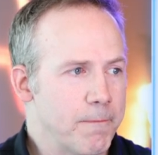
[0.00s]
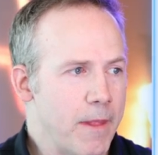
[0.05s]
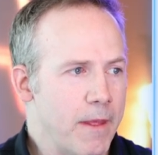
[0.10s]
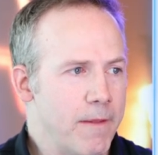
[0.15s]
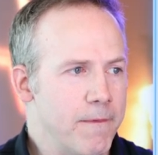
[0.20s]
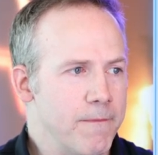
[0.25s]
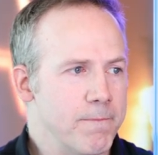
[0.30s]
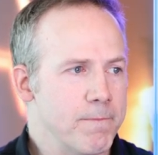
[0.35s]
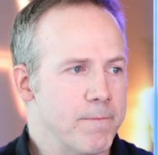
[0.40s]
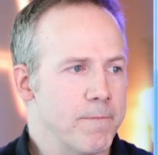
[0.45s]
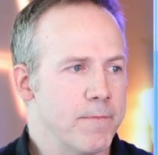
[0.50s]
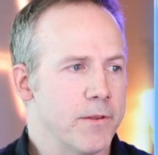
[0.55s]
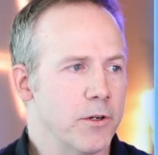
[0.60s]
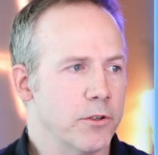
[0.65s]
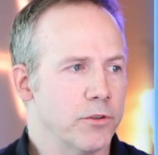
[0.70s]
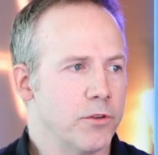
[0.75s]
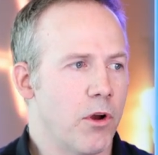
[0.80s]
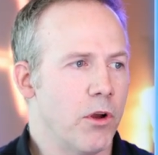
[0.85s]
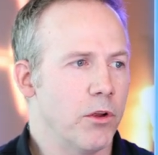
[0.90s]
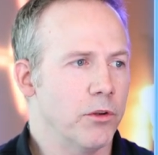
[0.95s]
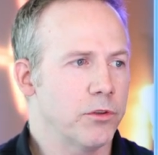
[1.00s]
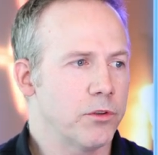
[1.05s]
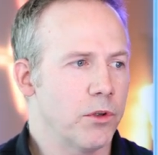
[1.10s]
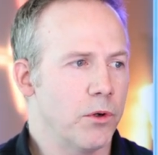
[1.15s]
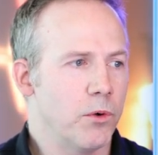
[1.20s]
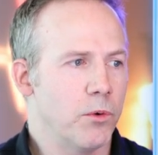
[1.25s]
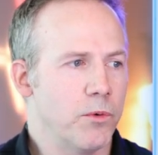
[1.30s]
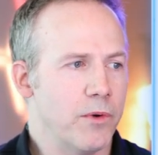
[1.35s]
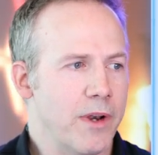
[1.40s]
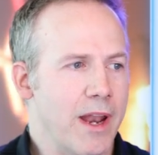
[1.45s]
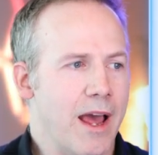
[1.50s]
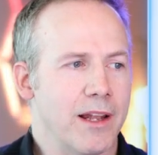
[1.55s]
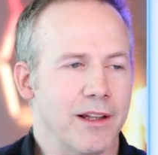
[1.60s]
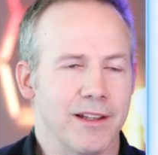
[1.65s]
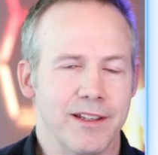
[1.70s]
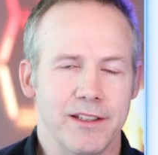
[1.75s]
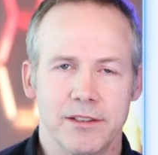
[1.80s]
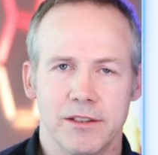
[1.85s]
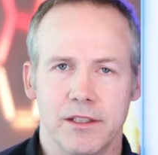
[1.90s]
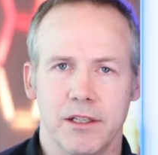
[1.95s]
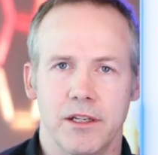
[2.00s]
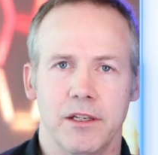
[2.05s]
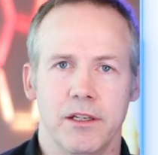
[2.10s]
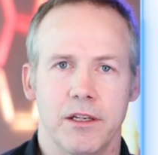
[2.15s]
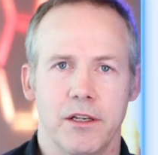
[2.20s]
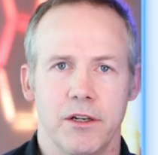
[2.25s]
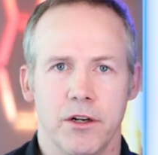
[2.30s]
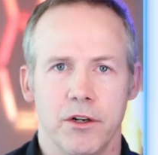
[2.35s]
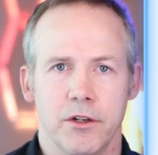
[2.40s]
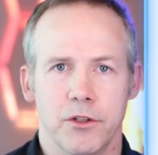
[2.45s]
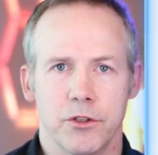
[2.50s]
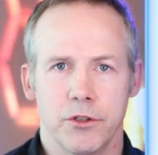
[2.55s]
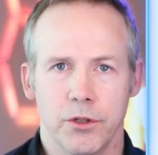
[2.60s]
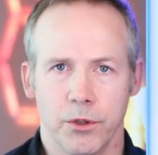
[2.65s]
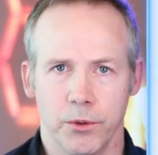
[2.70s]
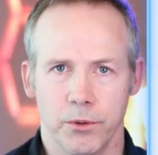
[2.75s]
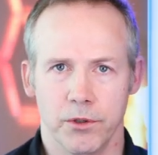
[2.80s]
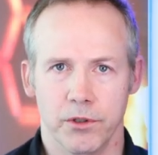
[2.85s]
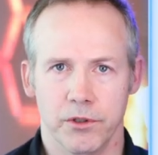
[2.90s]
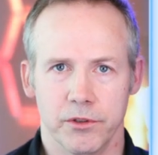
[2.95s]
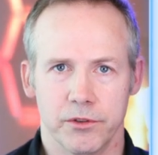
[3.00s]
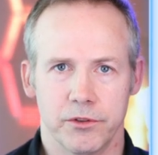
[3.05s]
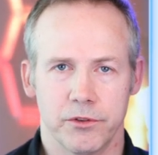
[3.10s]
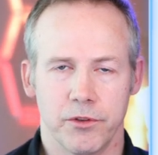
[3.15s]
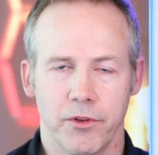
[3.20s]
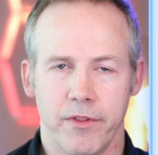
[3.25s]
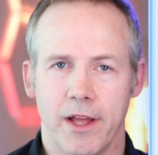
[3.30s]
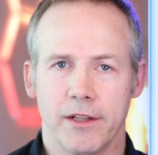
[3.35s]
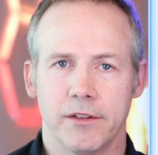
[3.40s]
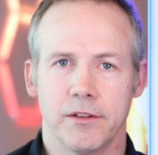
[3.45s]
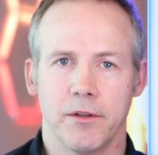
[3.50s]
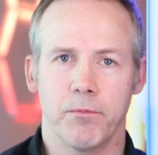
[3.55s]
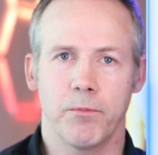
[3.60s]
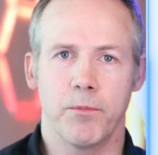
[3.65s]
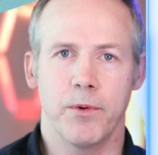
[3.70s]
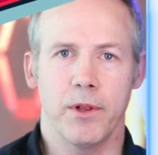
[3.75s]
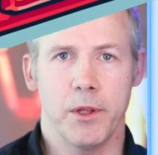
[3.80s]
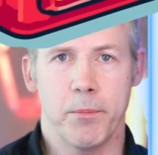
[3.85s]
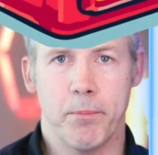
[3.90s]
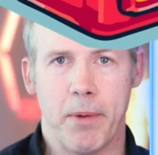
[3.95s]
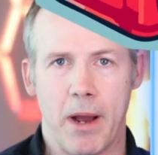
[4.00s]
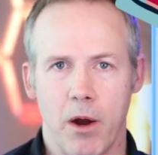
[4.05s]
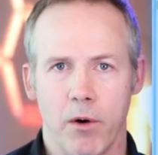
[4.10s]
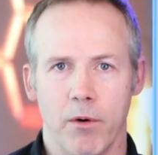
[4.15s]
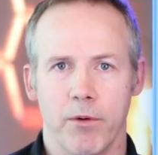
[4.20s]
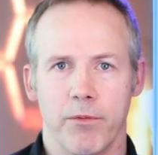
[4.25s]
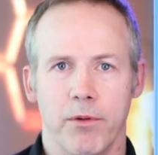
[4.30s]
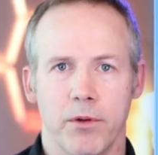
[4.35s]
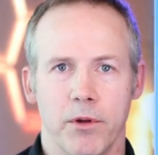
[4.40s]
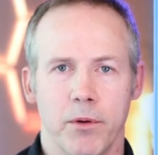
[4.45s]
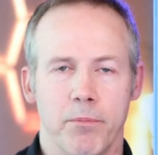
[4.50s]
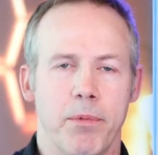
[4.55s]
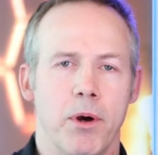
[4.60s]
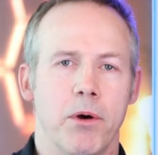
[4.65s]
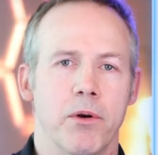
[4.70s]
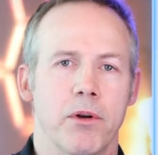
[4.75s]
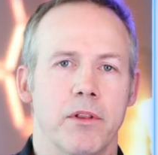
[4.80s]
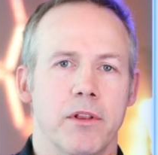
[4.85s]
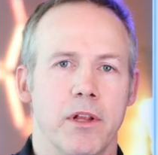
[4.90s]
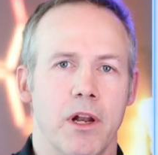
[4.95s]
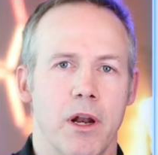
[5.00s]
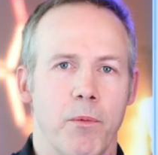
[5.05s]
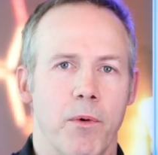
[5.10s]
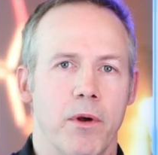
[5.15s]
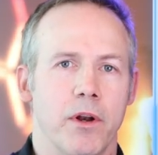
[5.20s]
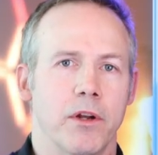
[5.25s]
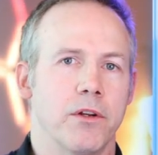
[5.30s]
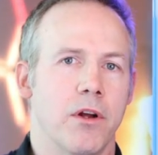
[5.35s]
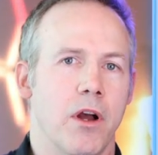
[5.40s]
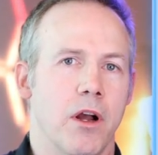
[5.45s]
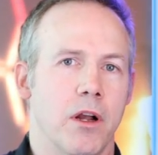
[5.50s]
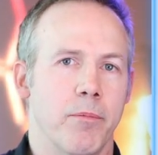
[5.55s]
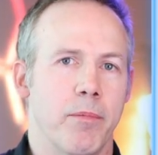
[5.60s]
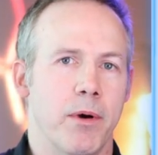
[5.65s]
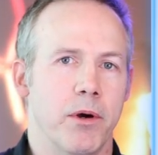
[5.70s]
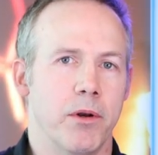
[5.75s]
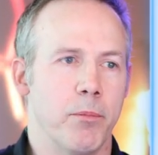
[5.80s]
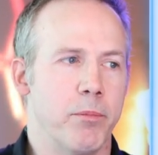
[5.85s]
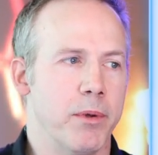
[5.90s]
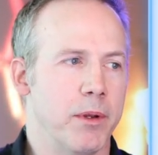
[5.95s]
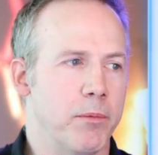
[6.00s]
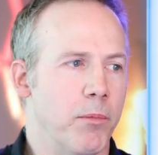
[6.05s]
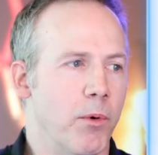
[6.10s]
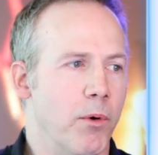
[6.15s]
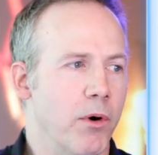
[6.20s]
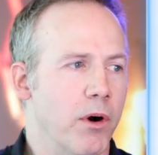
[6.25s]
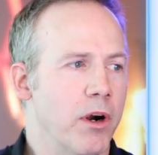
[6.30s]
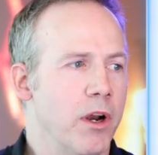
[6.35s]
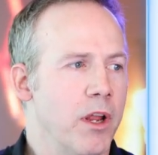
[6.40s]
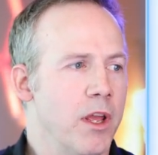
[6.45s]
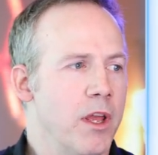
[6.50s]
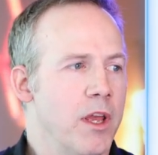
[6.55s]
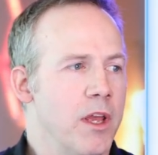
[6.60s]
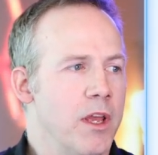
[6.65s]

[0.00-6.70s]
And there's also not listed in here tools. So that's a really powerful component that I want to talk about a bit more.